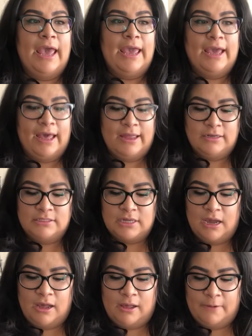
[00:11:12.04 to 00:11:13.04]
And
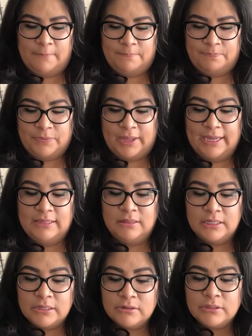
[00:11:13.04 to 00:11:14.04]
um, I
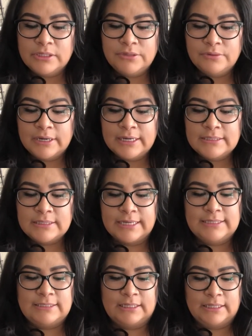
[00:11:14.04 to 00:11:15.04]
literally, you guys,
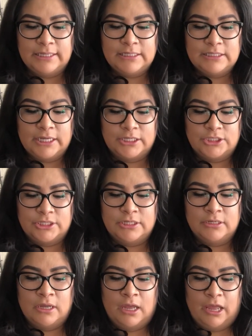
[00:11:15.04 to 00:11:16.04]
I set the
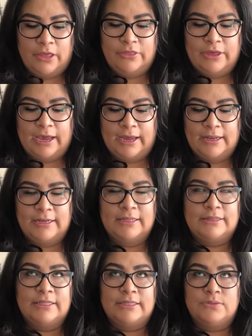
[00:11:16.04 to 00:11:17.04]
intention that, and I
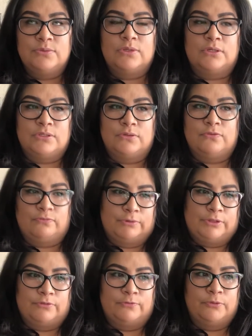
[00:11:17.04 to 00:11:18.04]
think this was also
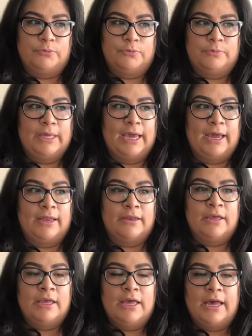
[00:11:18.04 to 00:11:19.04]
with the full moon we had,
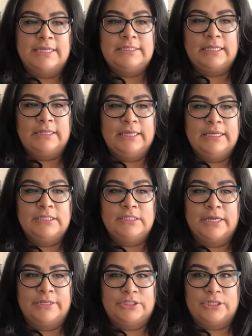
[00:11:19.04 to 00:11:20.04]
I set the
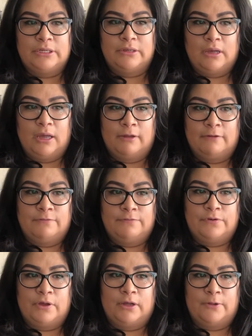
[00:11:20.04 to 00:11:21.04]
intention of
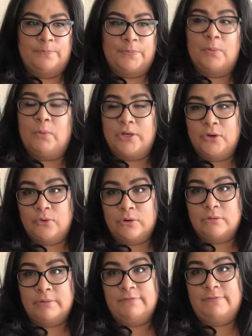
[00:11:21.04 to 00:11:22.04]
um, I wanna
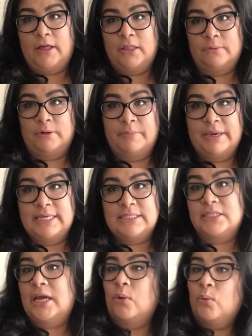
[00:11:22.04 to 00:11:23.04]
grow my follower
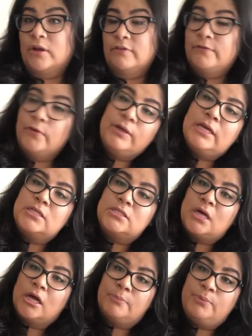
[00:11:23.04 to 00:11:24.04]
base. I wanna
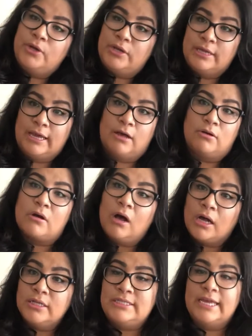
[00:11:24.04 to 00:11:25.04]
focus on putting out
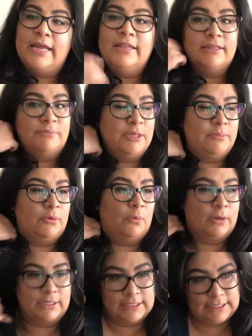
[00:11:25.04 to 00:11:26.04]
content that people
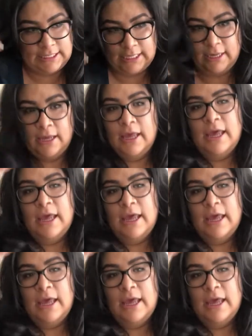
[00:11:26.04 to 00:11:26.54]
wanna see.